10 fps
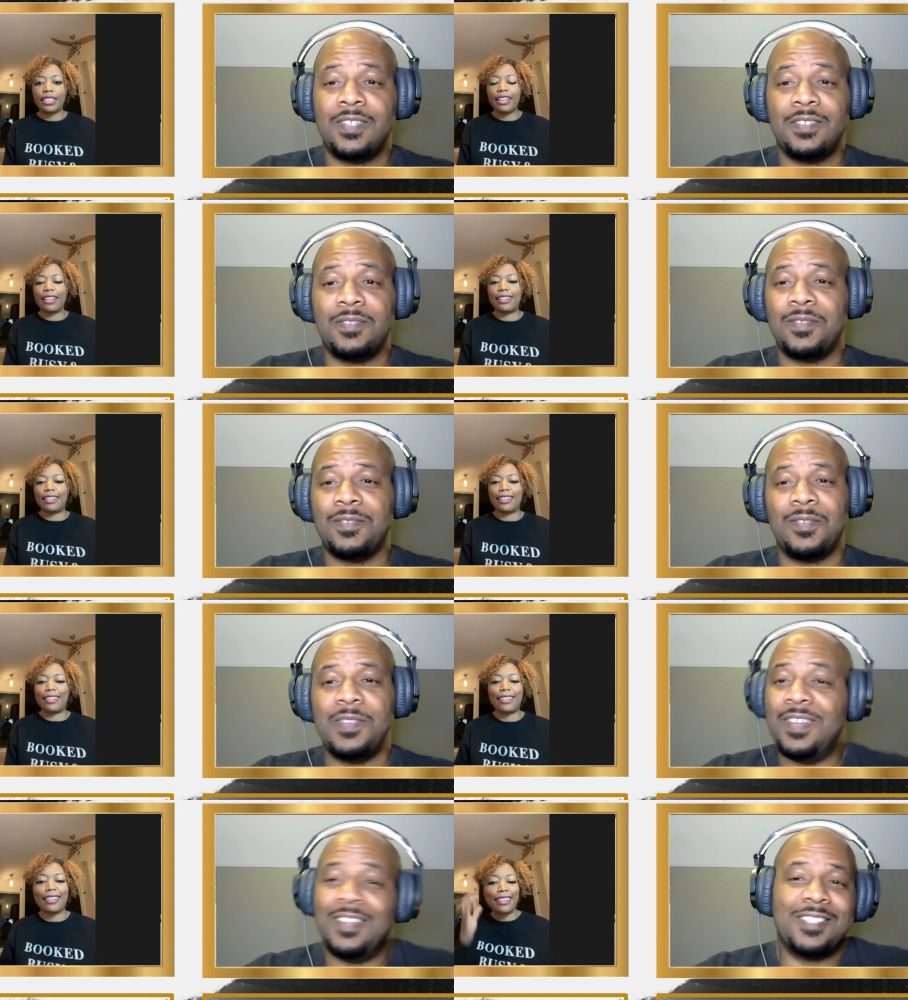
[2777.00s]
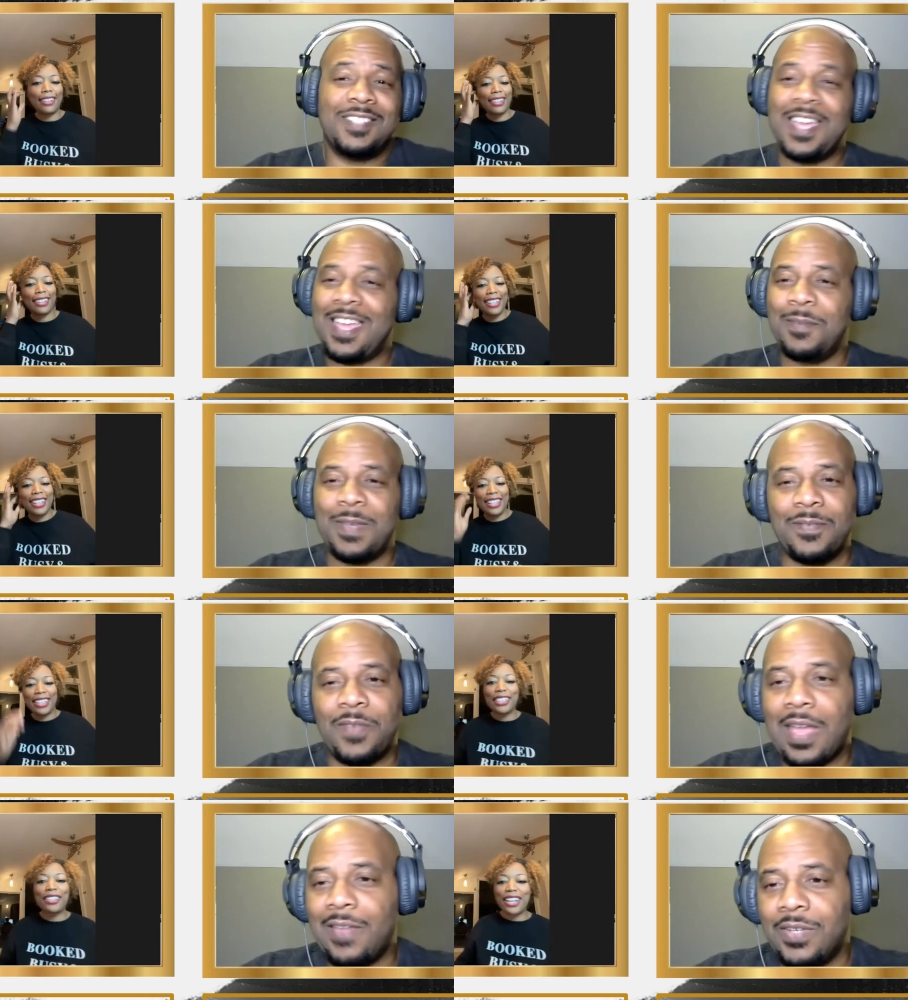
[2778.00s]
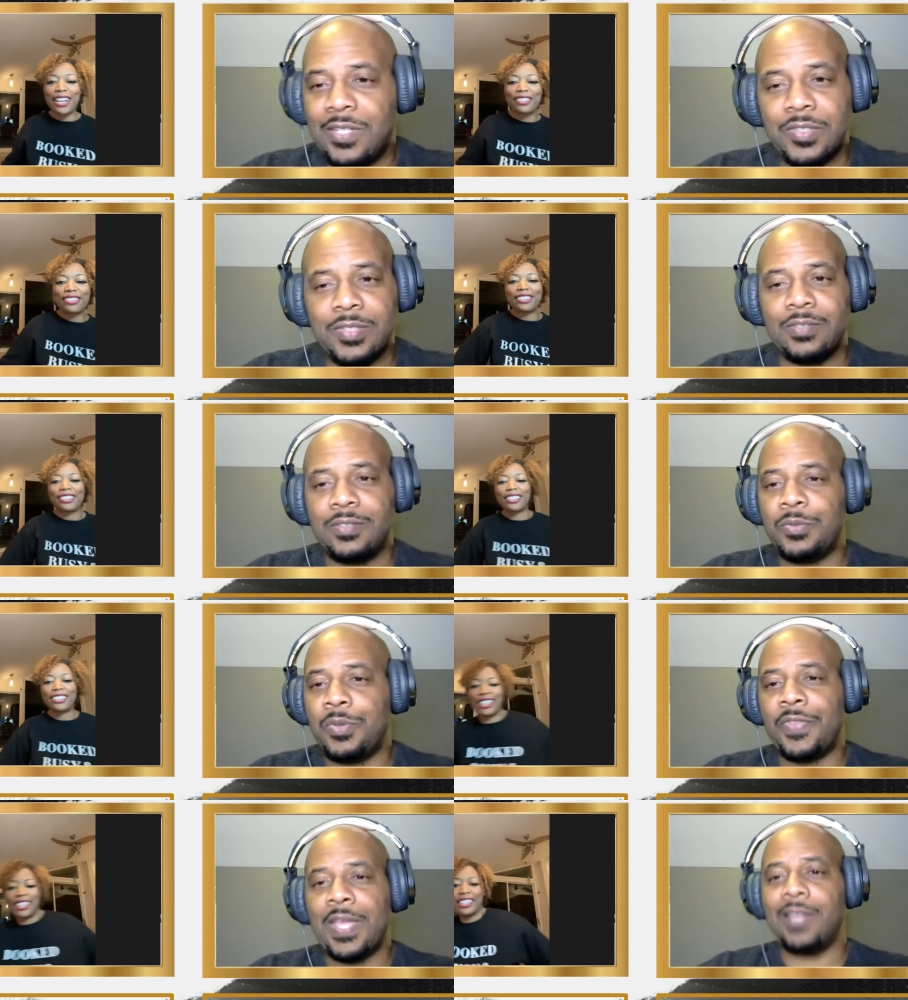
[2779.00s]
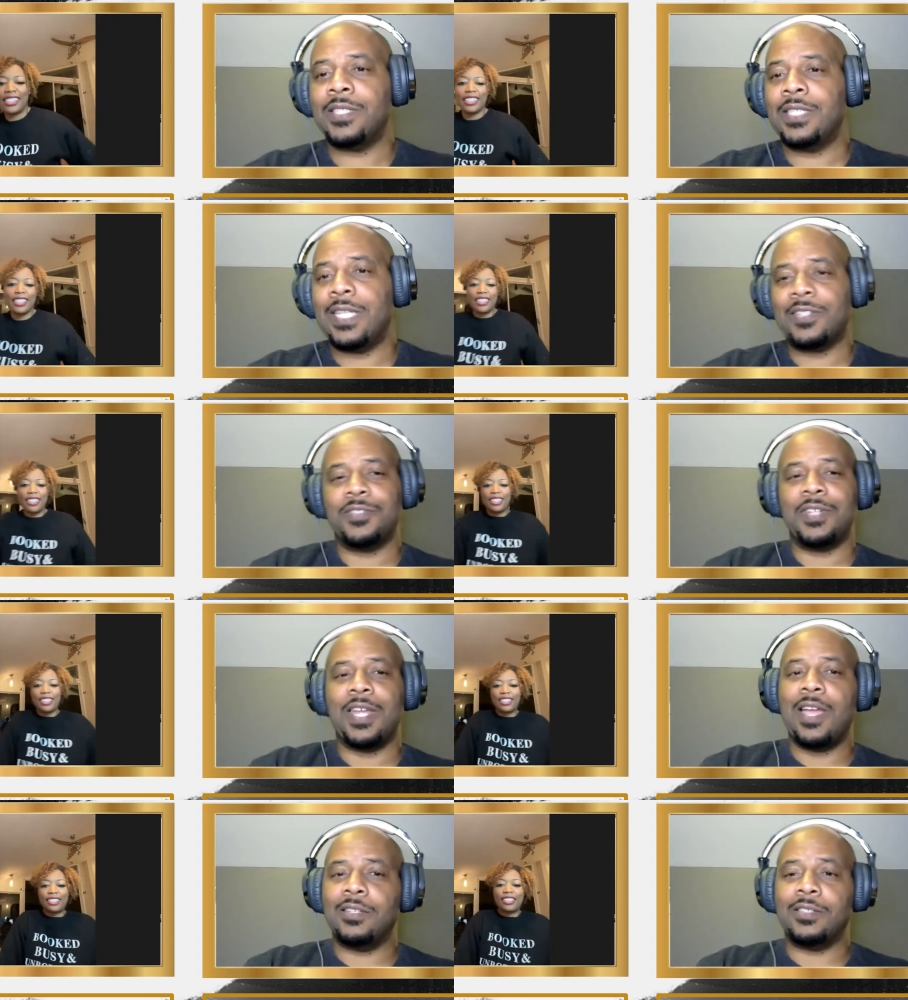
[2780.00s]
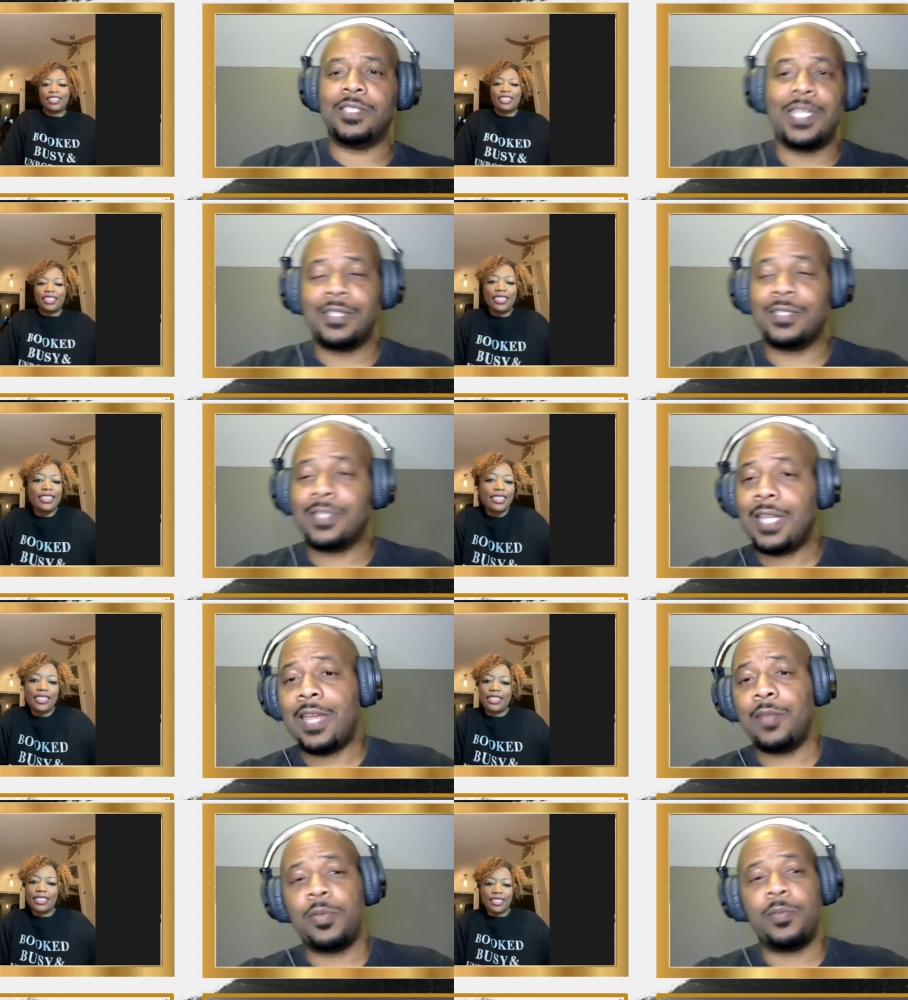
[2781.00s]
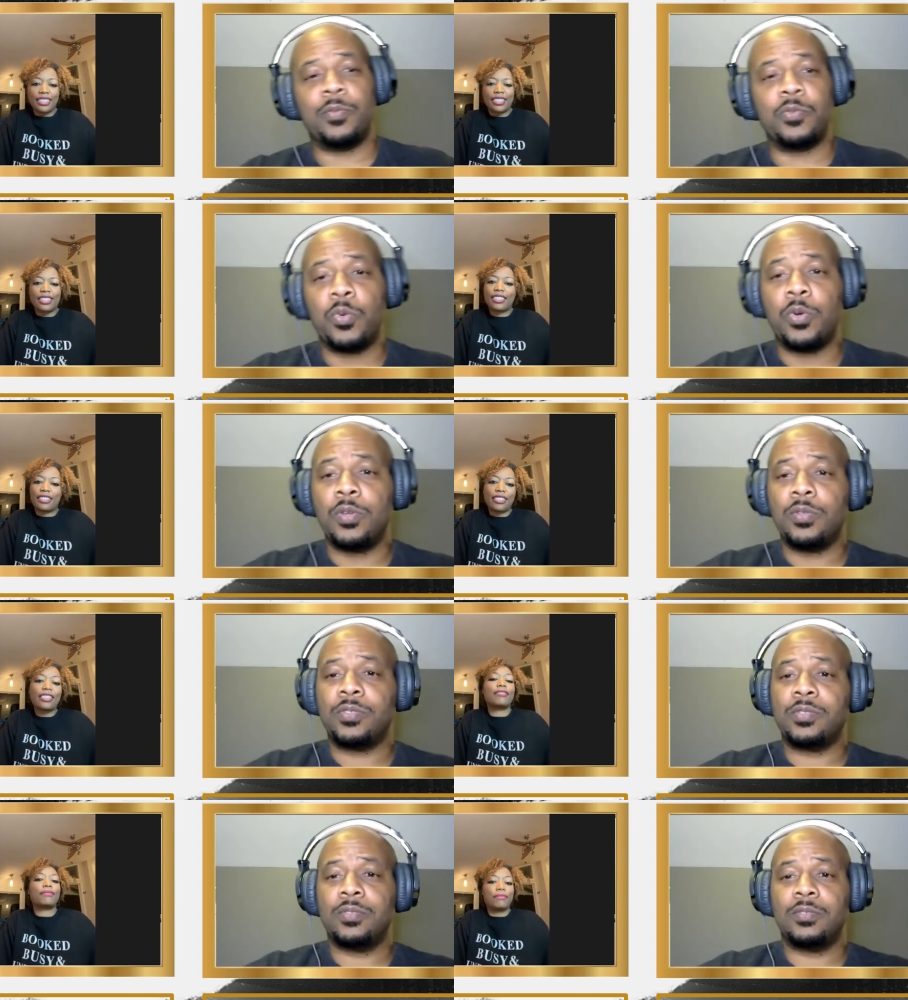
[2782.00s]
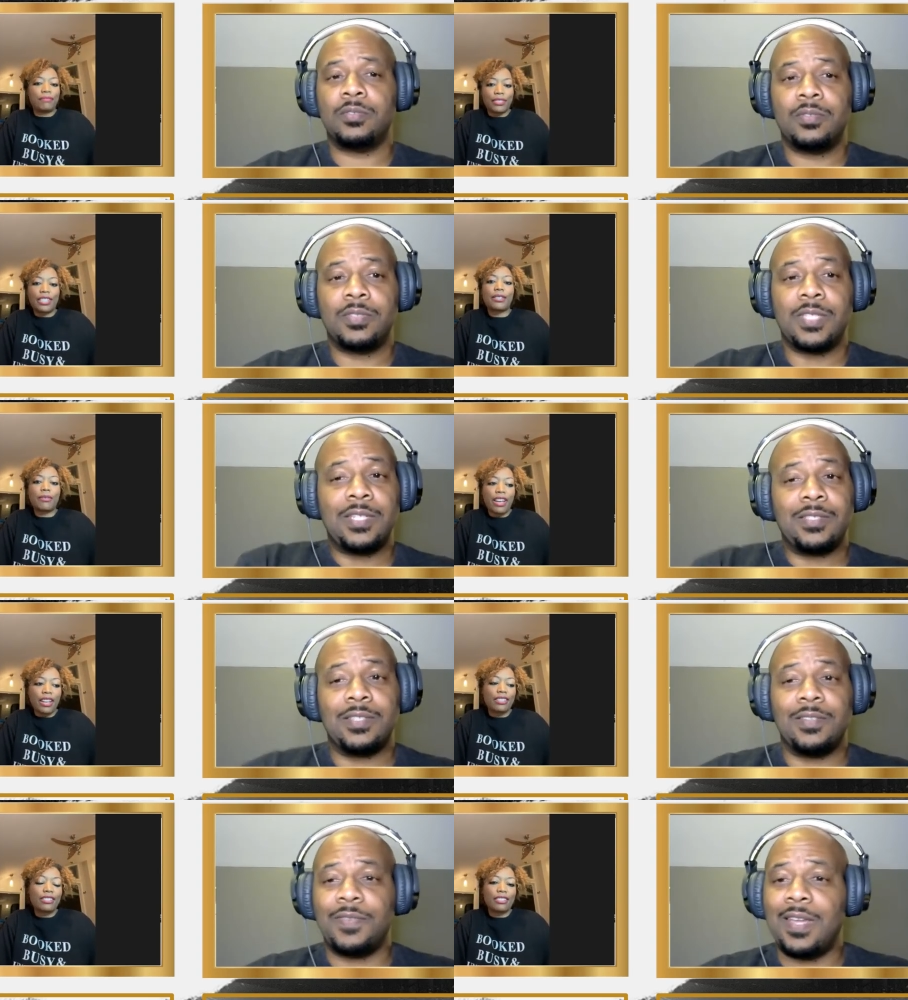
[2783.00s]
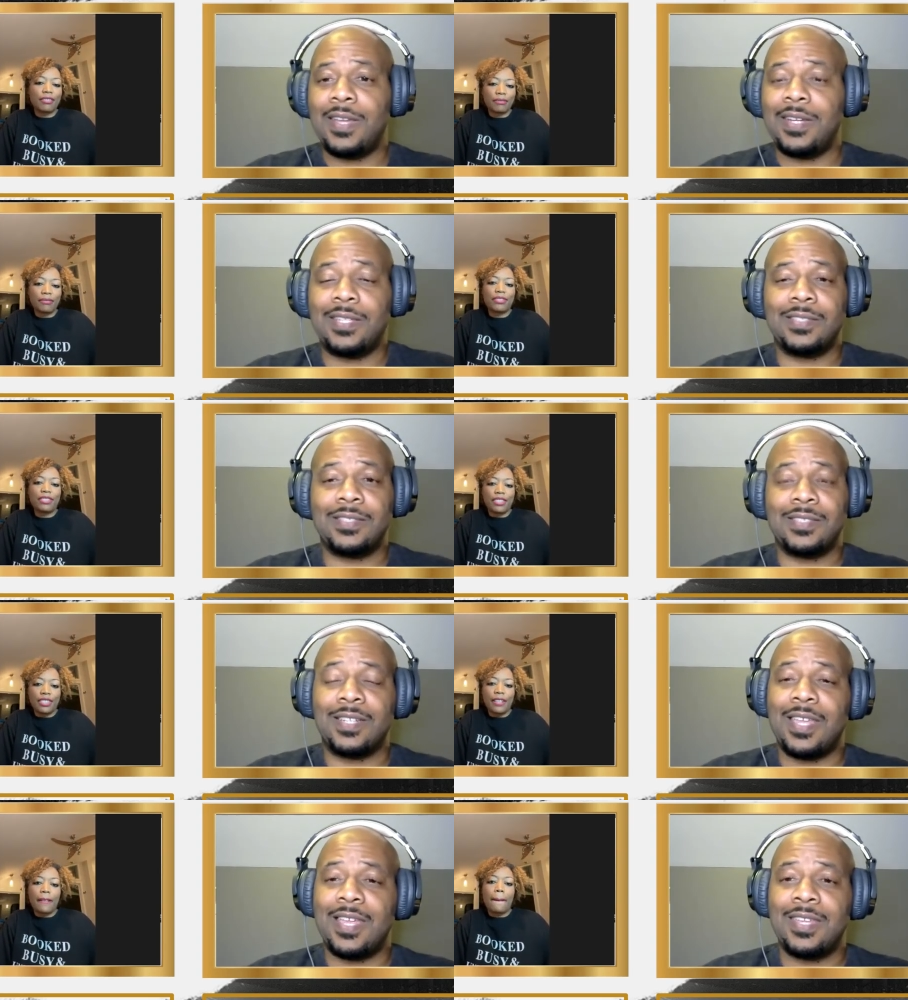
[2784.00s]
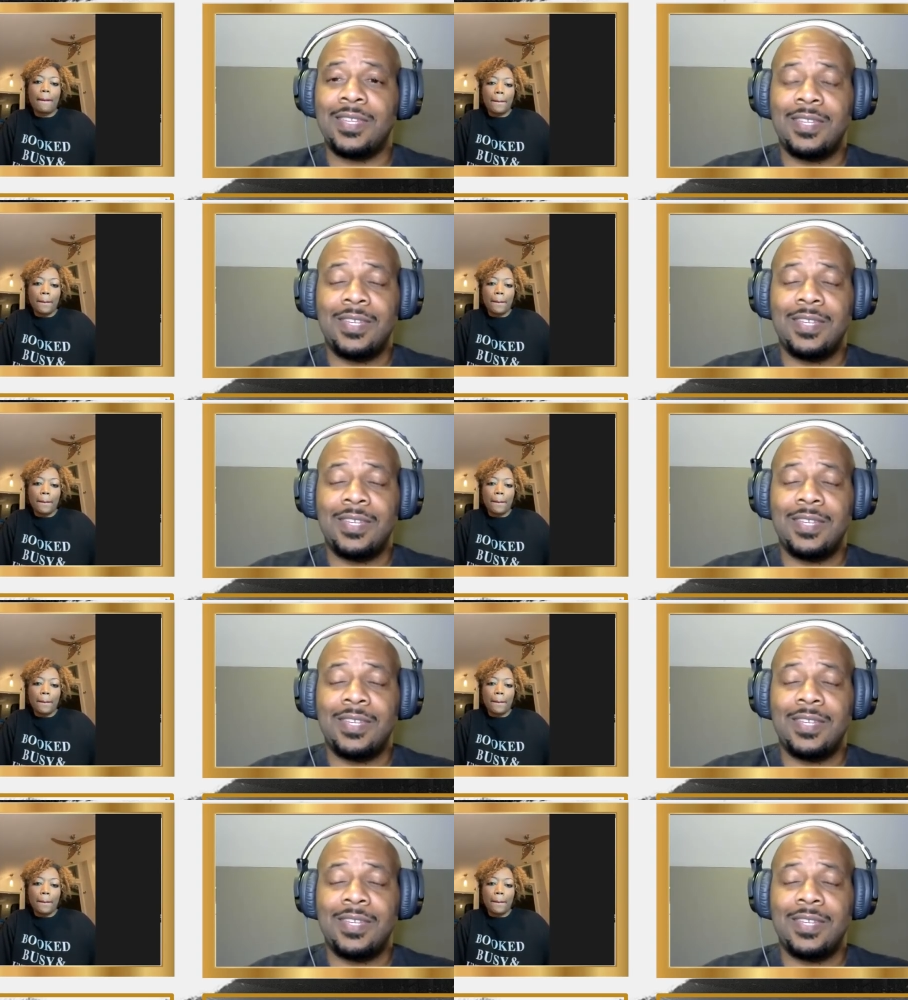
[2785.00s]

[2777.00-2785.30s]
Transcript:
Speaker 1: no it's not i mean 500 to a thousand extra dollars changes a lot of people's worlds that's changes right. their finances a lot